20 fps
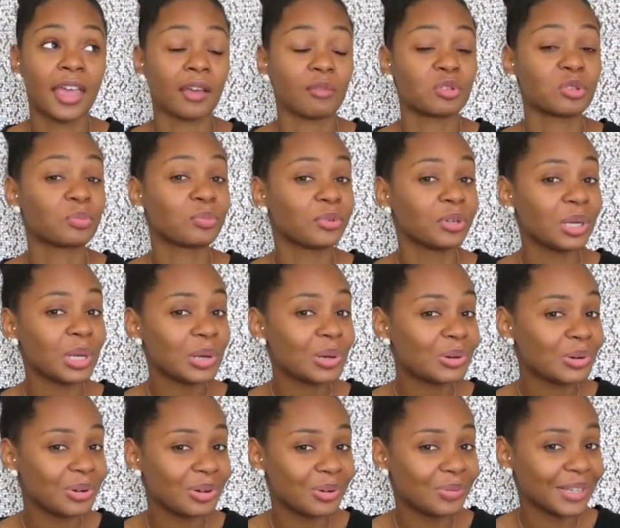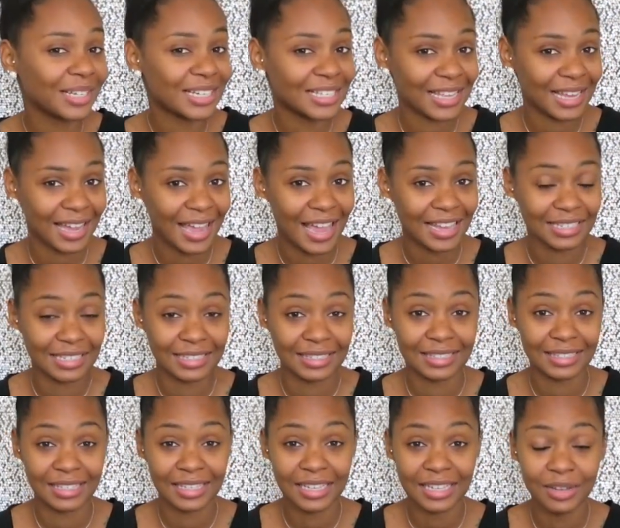it was pretty cool because I got to
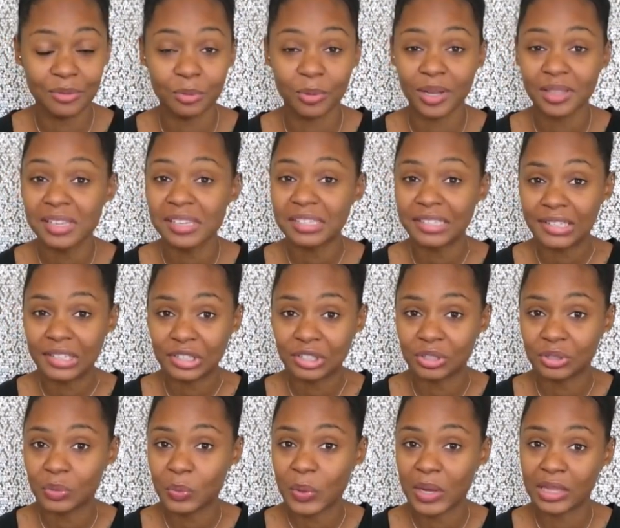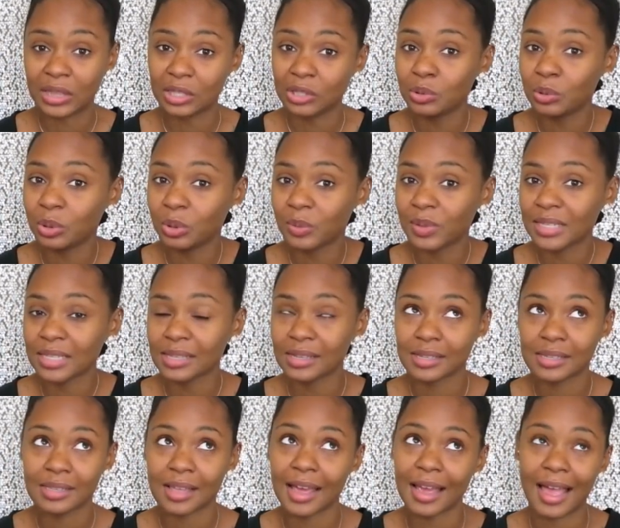see what the tissue in the uterus
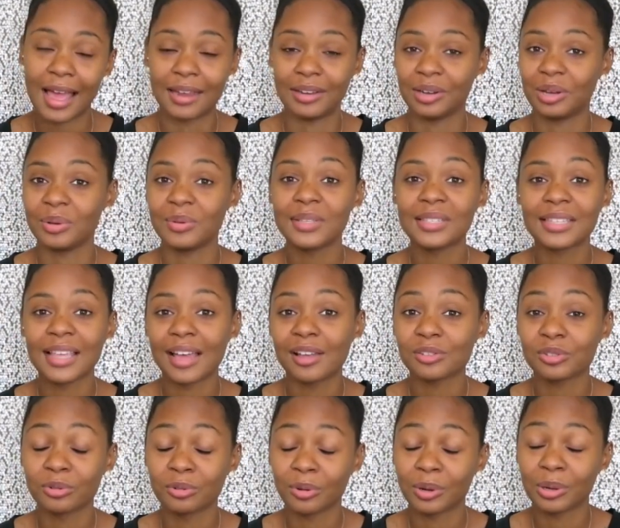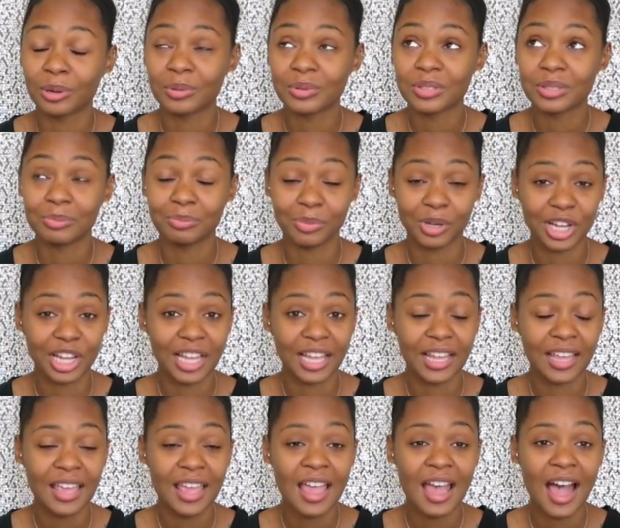looks like. I know it sounds gross,
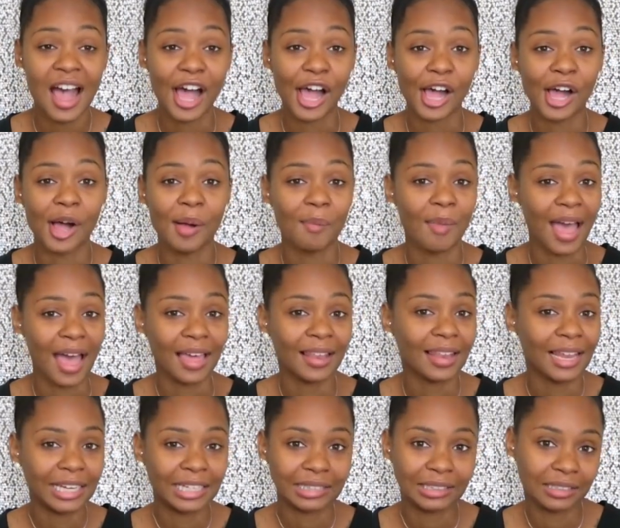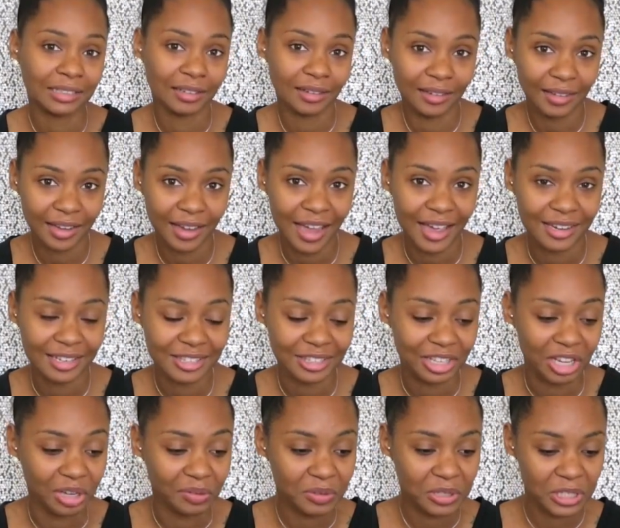but I like looking at that kind of
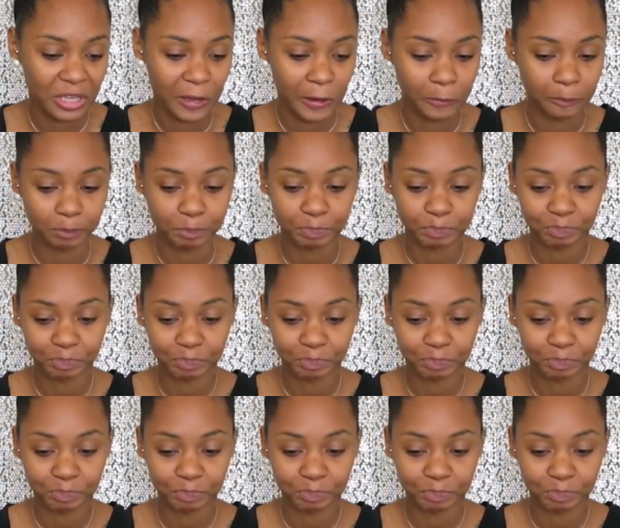stuff. So